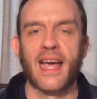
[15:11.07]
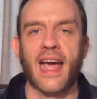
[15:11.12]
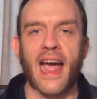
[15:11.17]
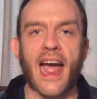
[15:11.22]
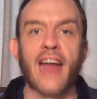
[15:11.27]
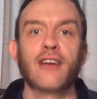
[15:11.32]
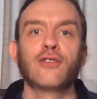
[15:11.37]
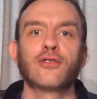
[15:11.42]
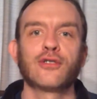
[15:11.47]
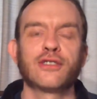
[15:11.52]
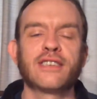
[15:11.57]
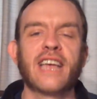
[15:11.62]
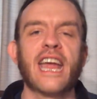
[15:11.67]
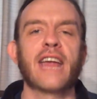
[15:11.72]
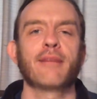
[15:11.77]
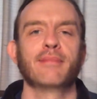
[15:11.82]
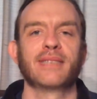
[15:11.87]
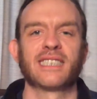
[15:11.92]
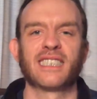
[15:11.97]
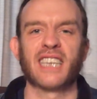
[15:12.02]
Ender's
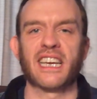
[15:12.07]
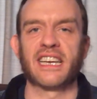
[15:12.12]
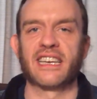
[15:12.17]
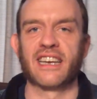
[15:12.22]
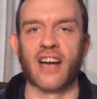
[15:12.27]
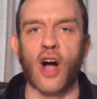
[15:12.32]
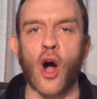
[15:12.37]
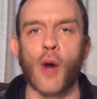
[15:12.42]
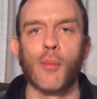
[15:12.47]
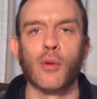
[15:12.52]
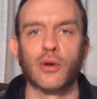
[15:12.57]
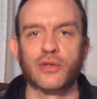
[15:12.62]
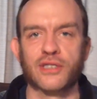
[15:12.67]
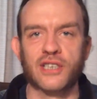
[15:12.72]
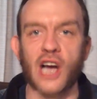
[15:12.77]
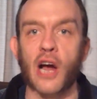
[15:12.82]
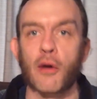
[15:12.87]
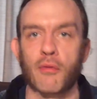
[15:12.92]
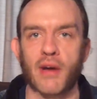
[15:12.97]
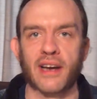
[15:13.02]
Game is like almost
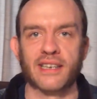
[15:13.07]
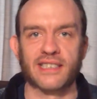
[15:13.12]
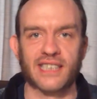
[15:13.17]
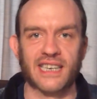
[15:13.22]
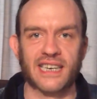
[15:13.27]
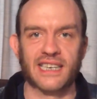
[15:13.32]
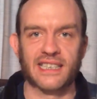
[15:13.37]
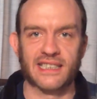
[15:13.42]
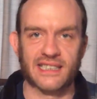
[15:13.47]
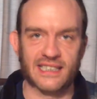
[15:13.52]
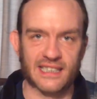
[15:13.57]
gut wrenching in